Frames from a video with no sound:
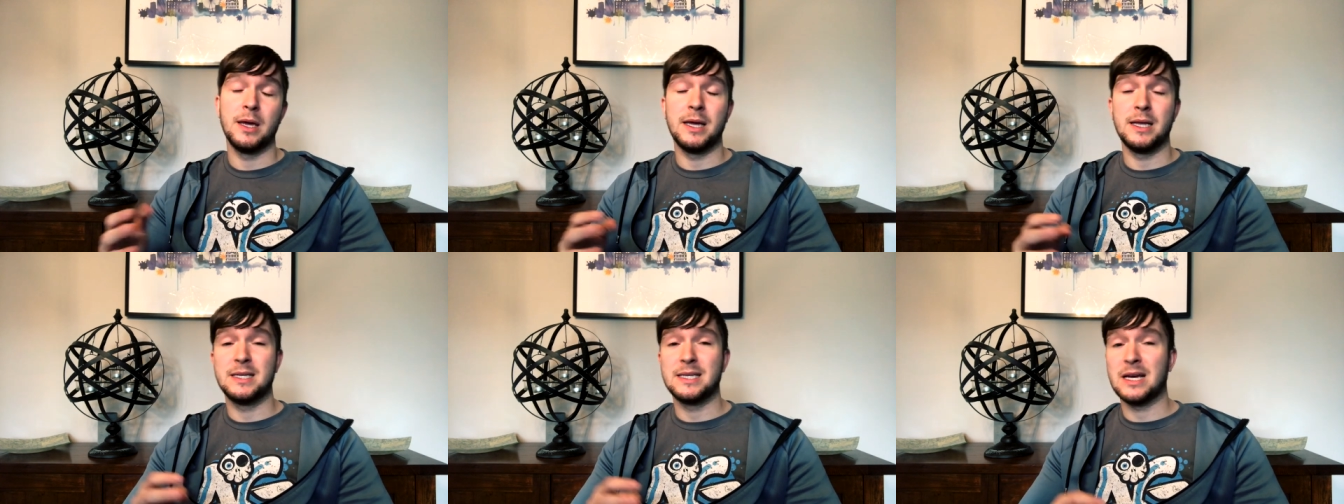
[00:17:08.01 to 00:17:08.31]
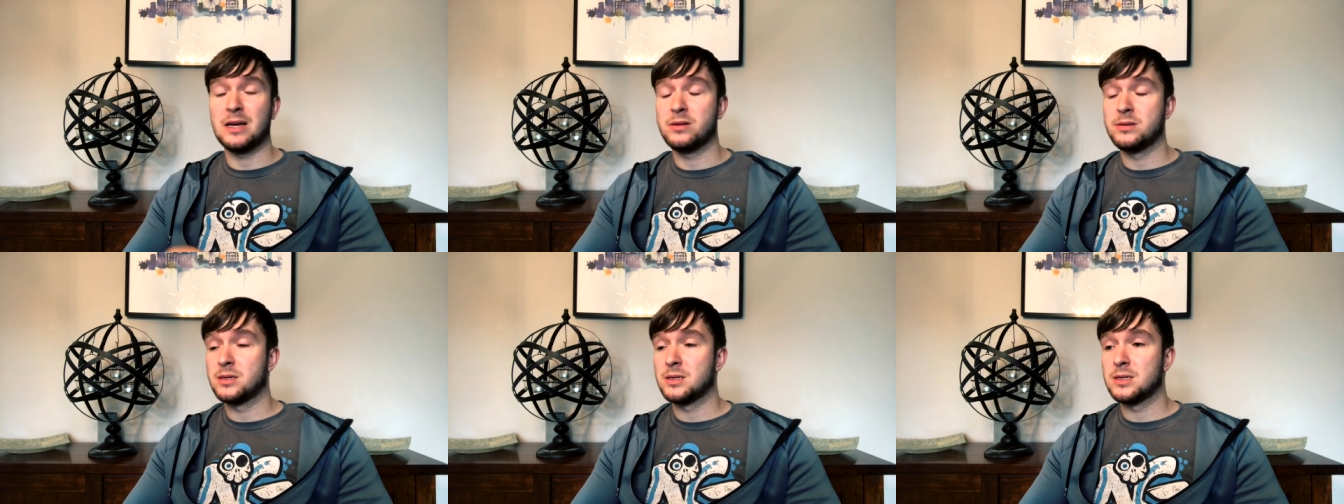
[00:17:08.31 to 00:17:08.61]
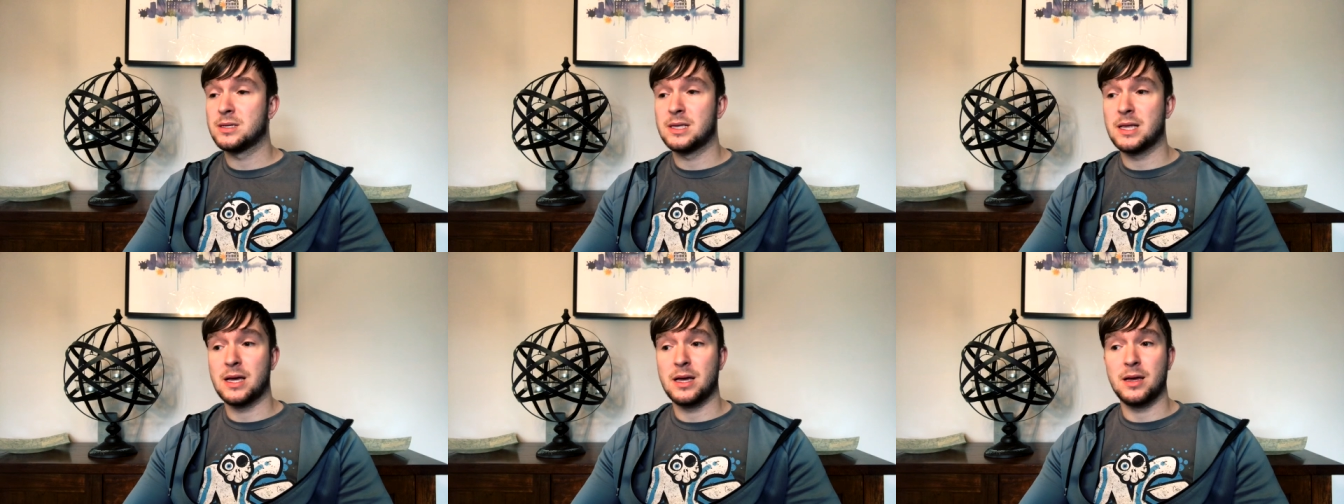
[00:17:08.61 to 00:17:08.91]
It tells
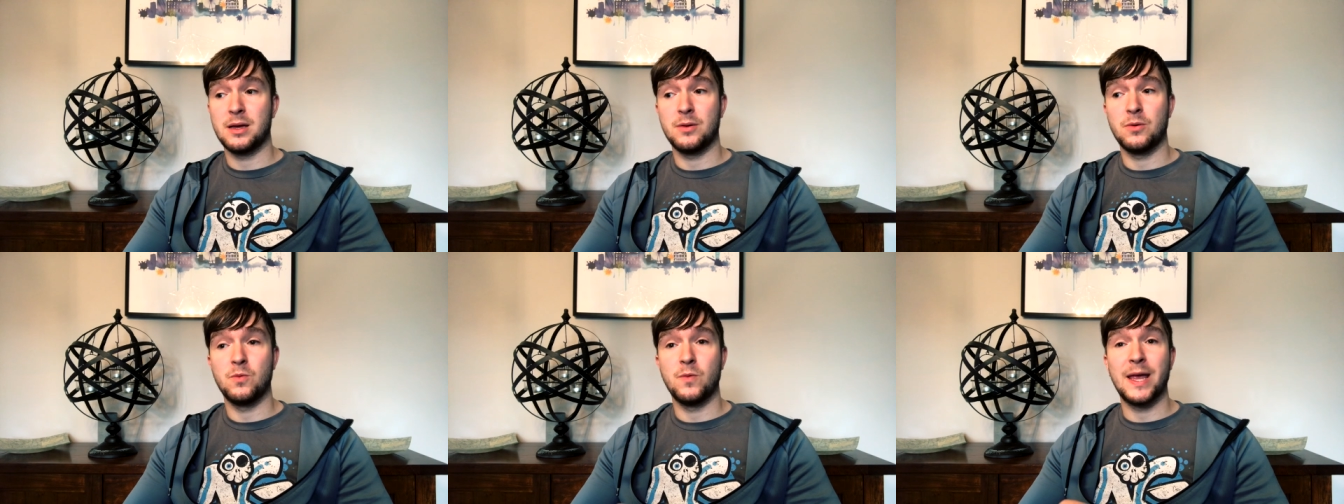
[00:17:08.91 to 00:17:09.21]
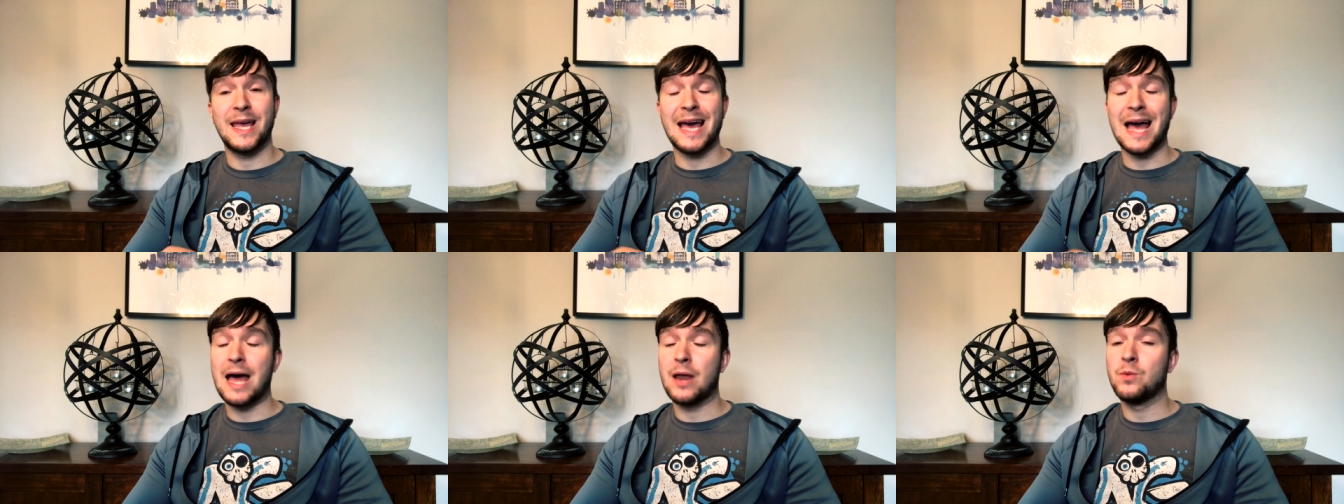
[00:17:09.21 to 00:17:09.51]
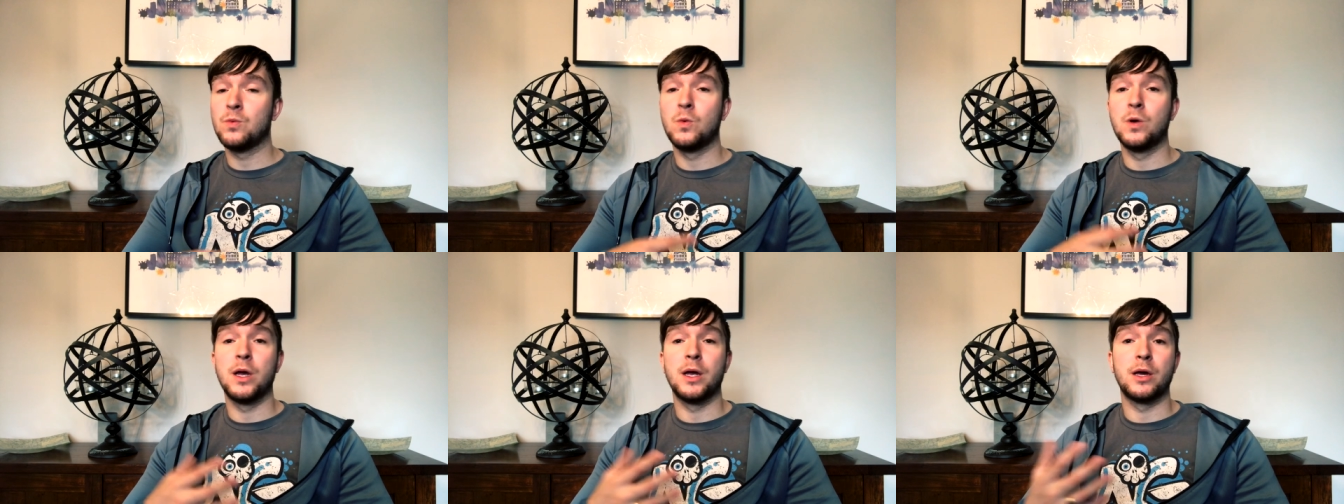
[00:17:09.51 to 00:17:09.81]
us that we
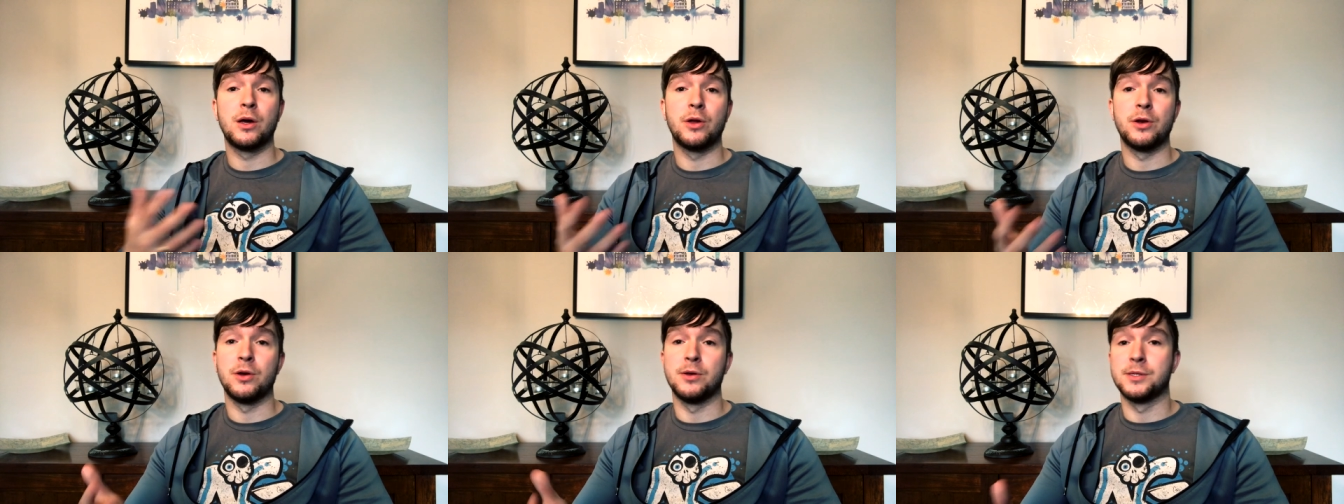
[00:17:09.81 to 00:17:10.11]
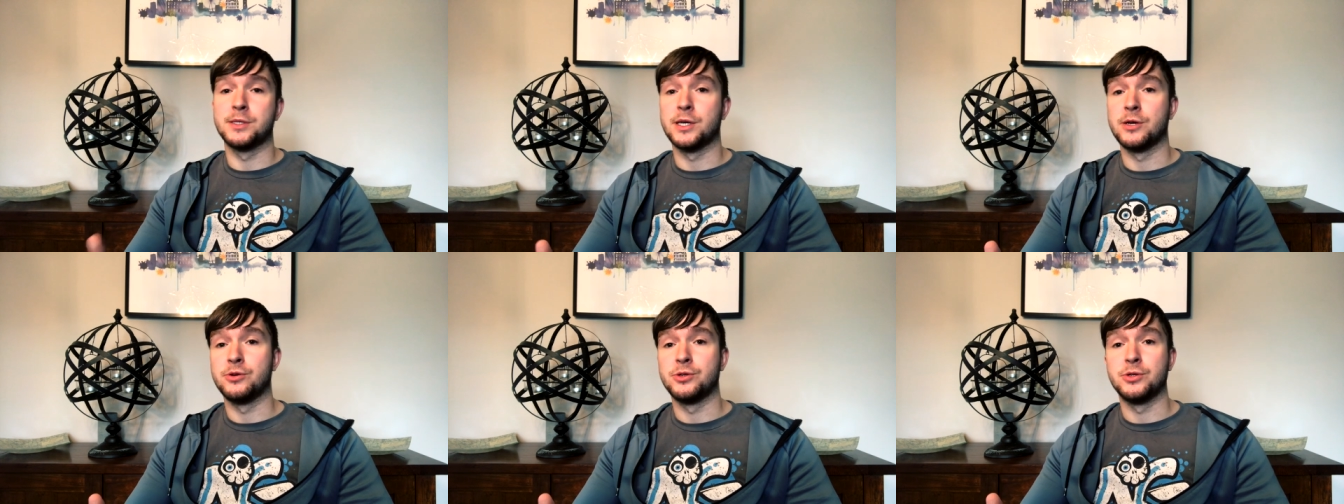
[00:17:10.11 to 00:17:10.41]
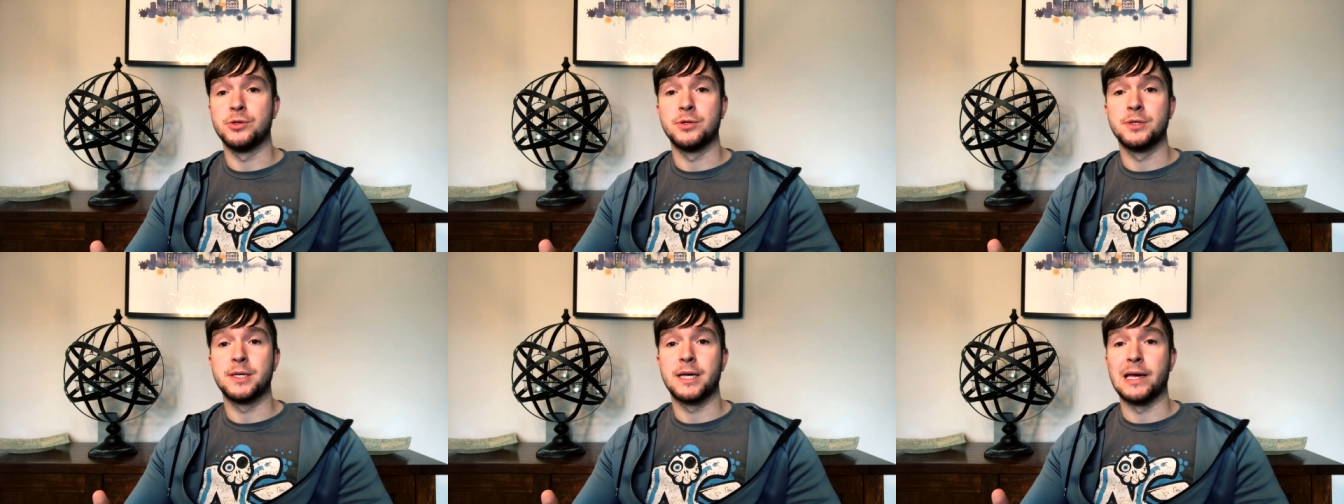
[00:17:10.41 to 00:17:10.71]
can work on our
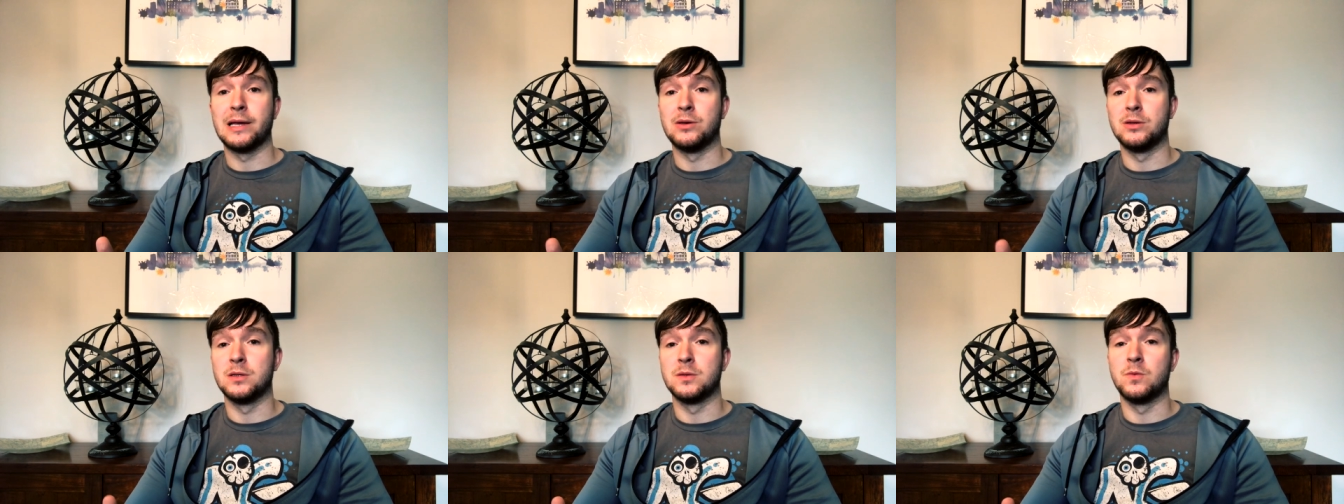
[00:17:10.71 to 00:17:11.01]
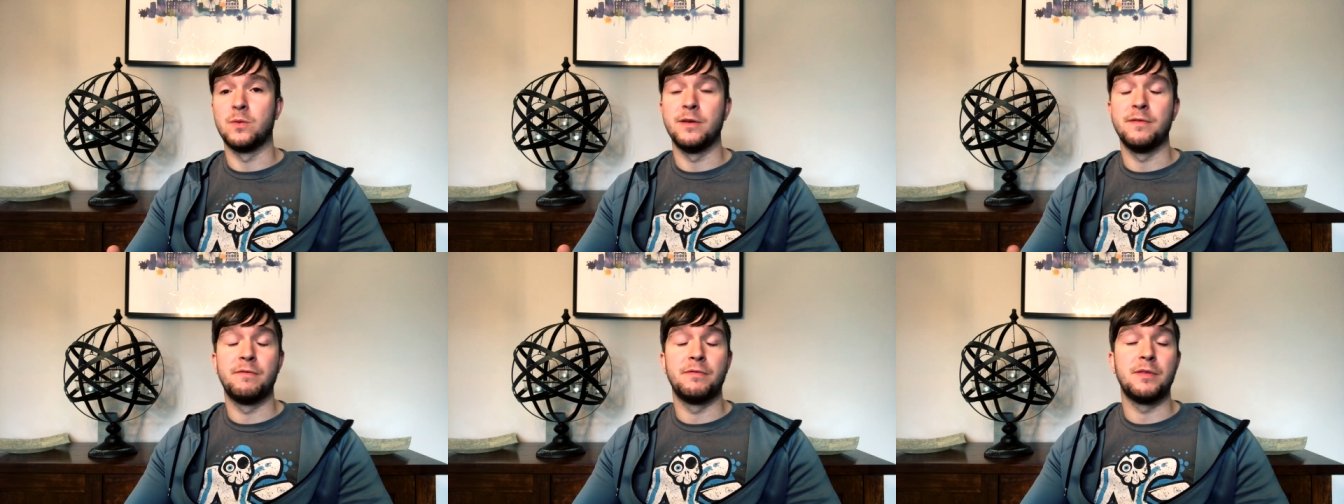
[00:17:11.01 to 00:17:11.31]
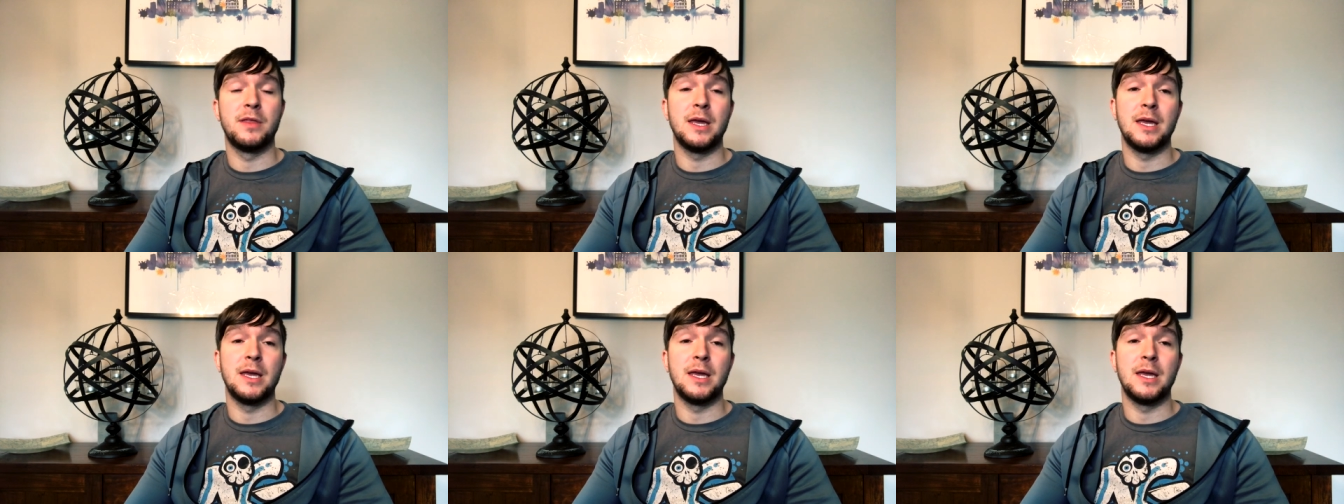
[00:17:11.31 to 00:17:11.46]
social skills with